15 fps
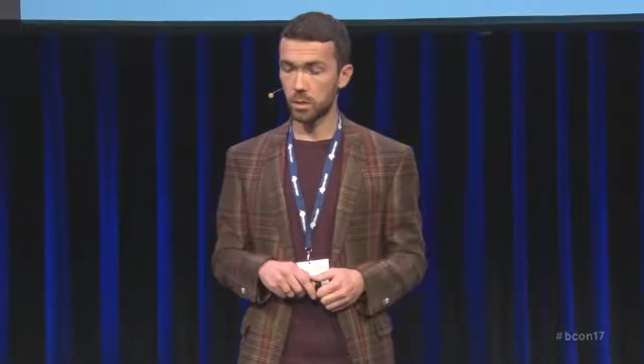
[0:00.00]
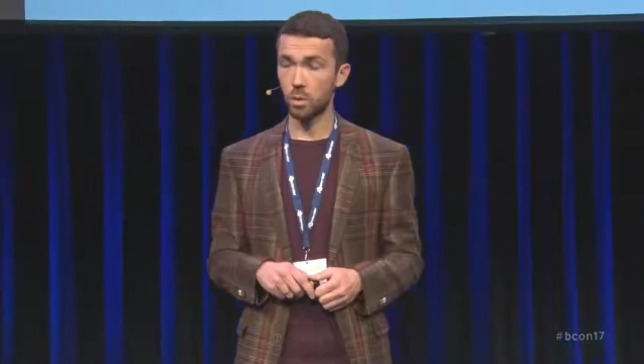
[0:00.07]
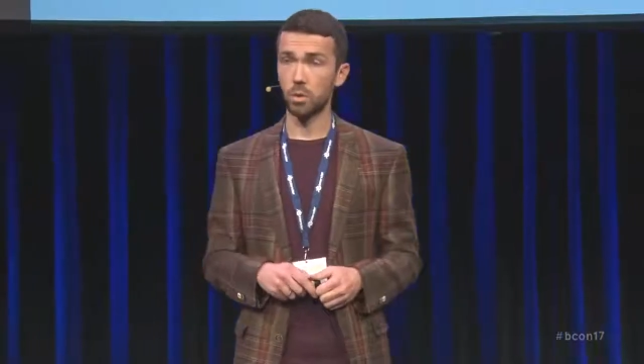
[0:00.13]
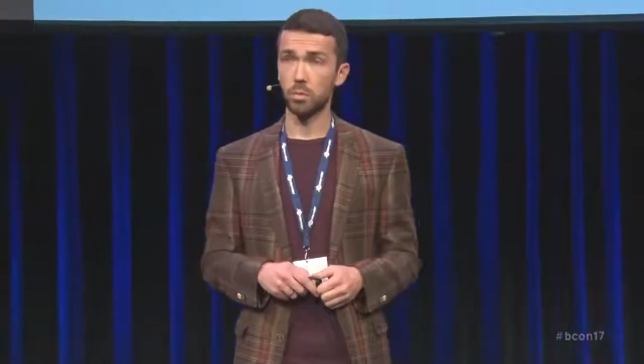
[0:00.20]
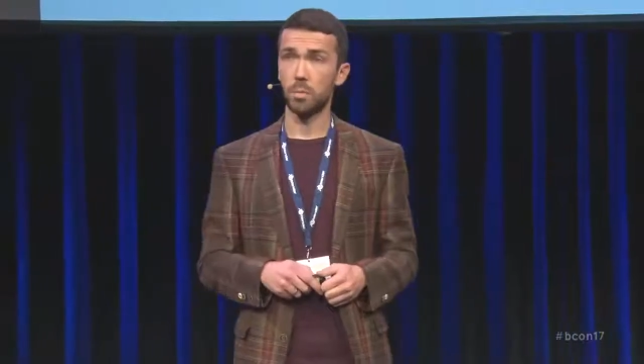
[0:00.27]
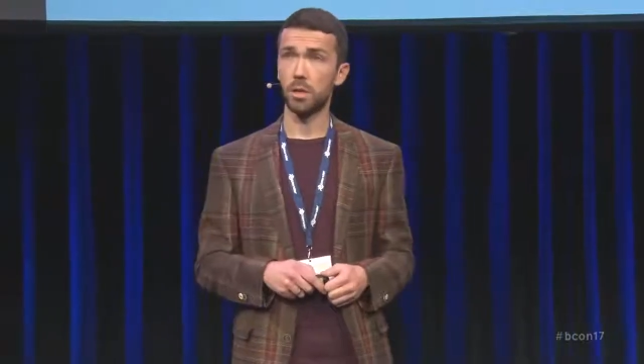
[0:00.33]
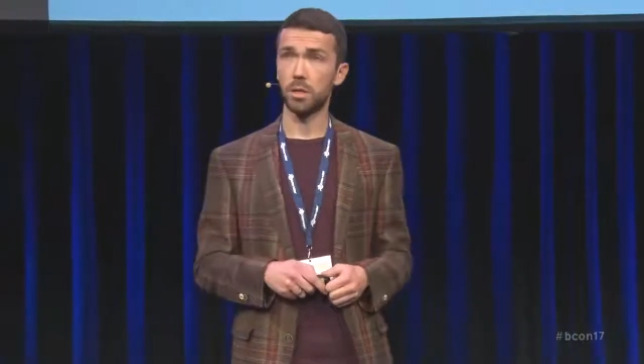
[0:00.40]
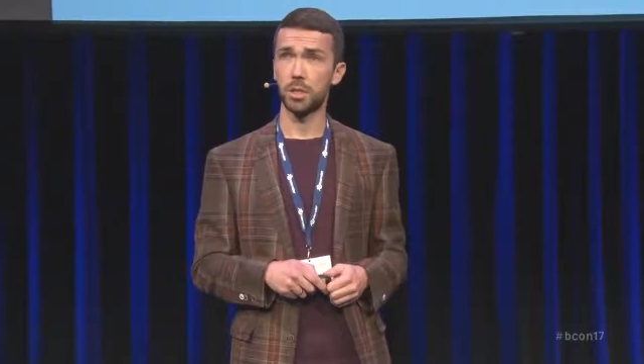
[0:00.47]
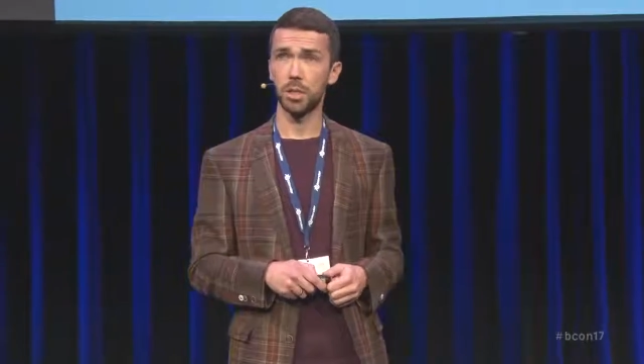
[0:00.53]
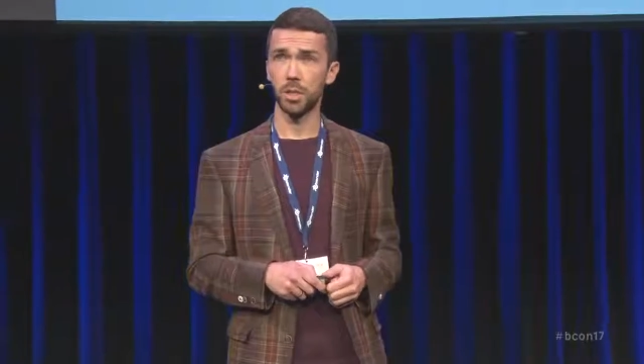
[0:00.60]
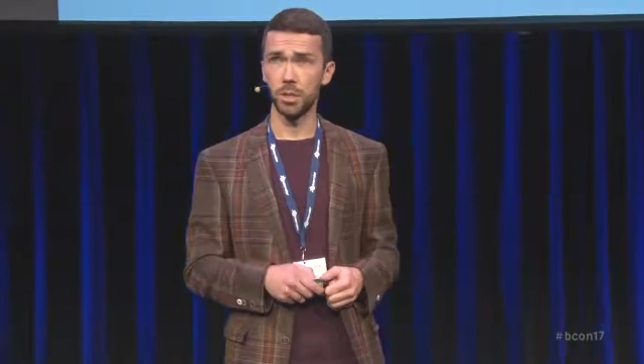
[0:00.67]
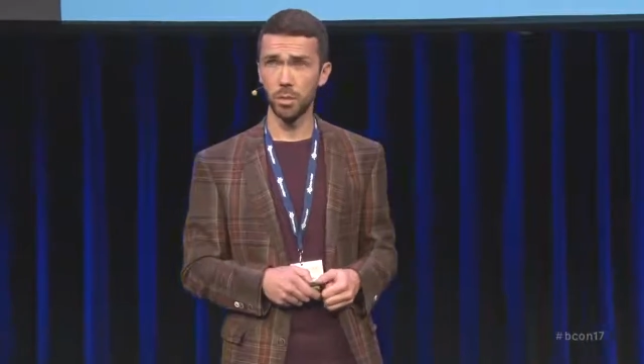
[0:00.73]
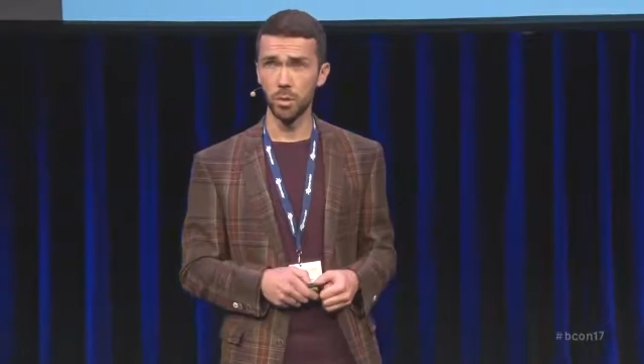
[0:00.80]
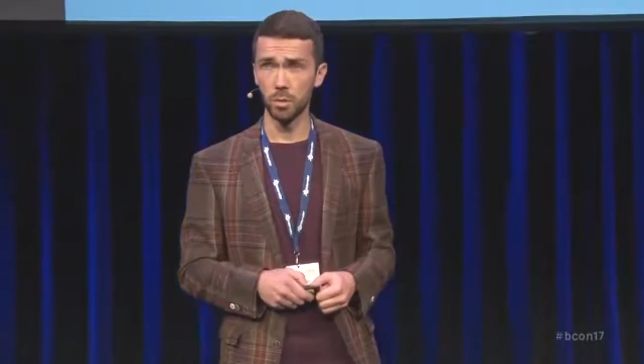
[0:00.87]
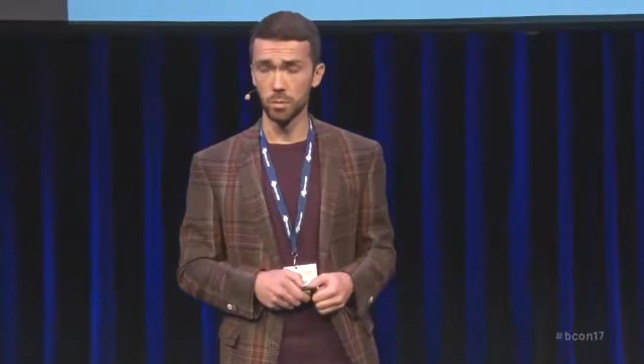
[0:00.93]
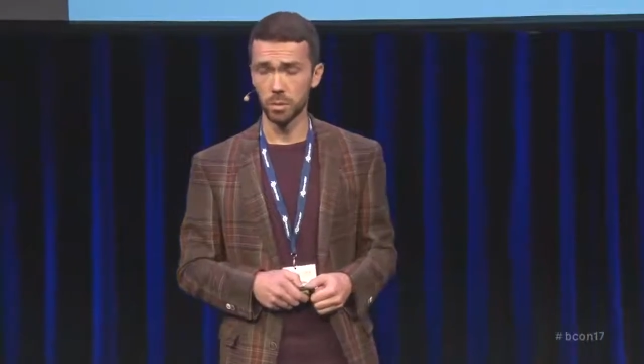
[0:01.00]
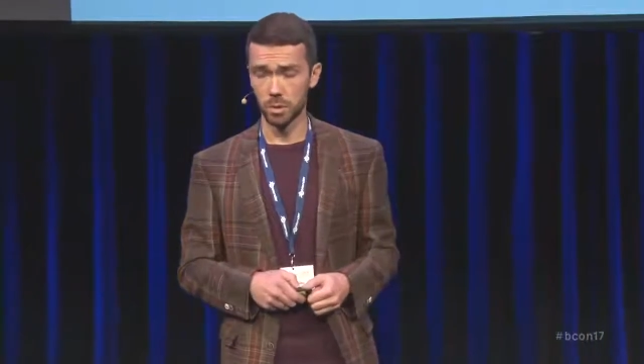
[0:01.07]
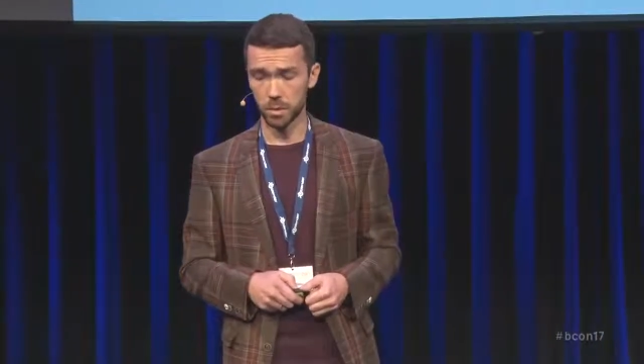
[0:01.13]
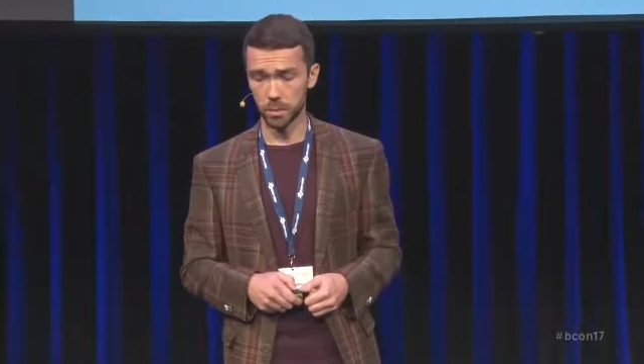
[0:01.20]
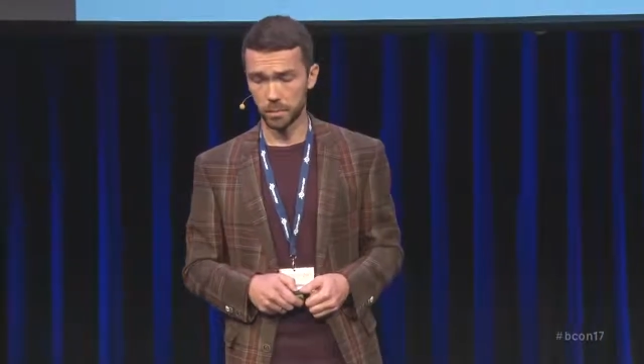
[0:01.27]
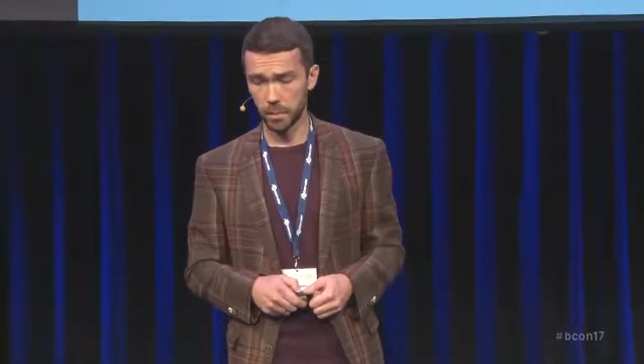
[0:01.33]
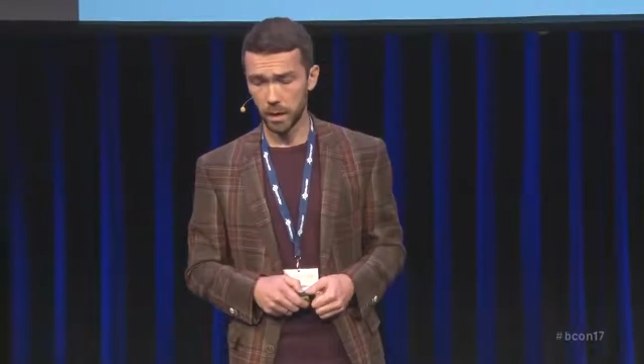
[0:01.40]
called marching
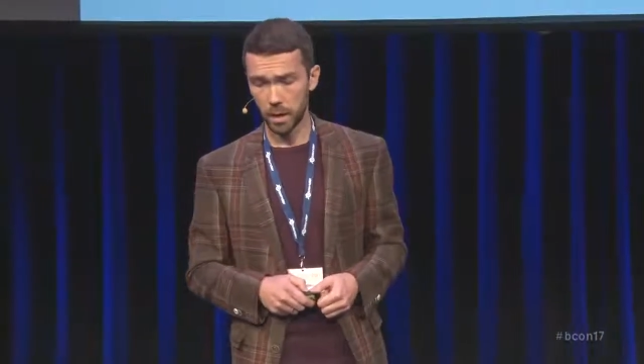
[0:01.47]
cubes.